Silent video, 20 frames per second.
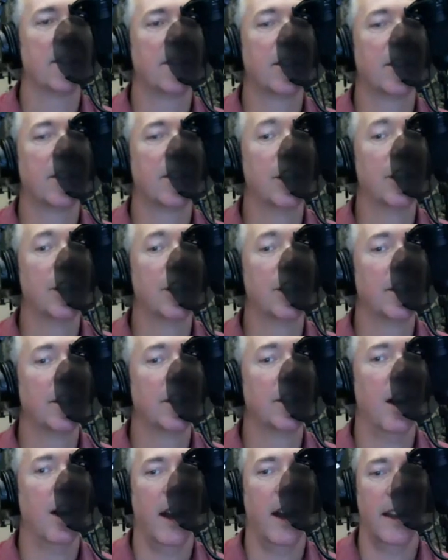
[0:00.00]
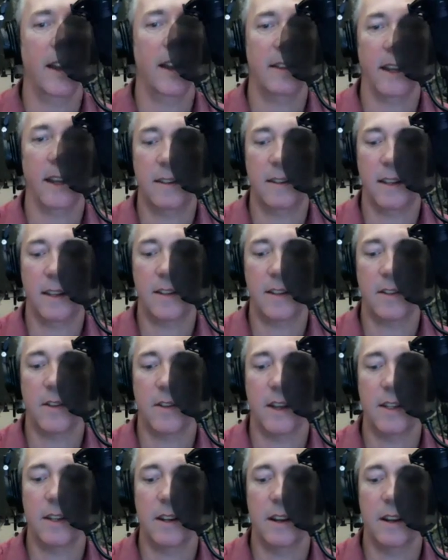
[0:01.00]
good to know.
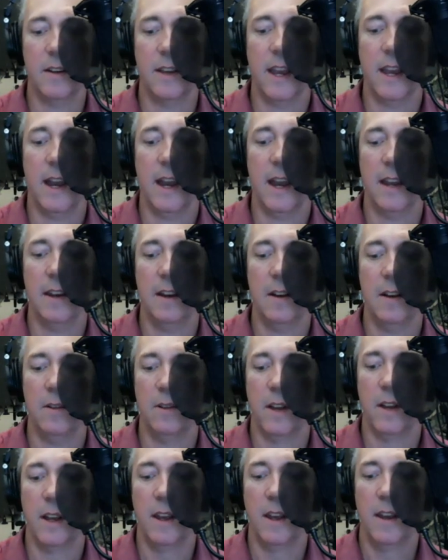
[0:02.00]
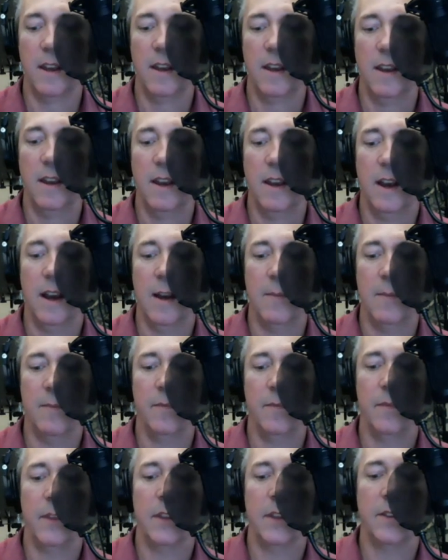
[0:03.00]
That's great to know. Yeah, I know.
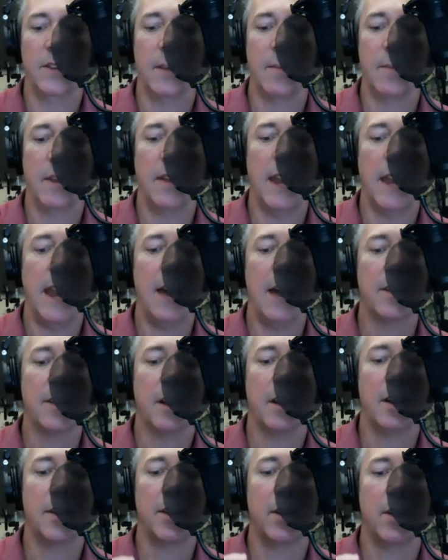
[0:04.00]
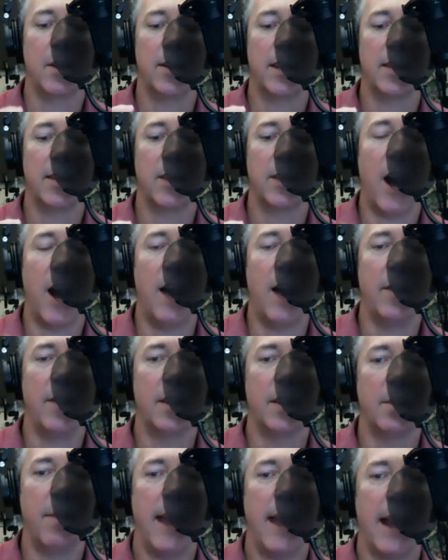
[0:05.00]
You sent me. They also it says
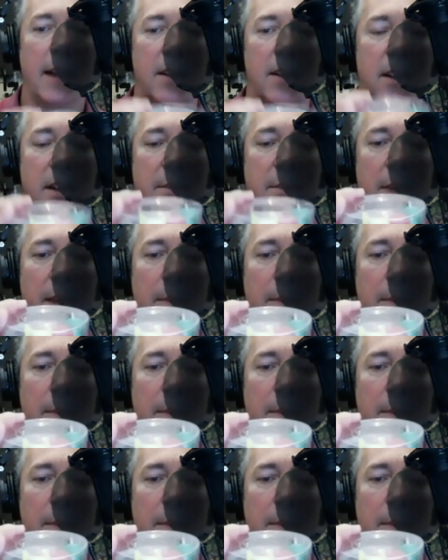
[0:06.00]
Office Max on my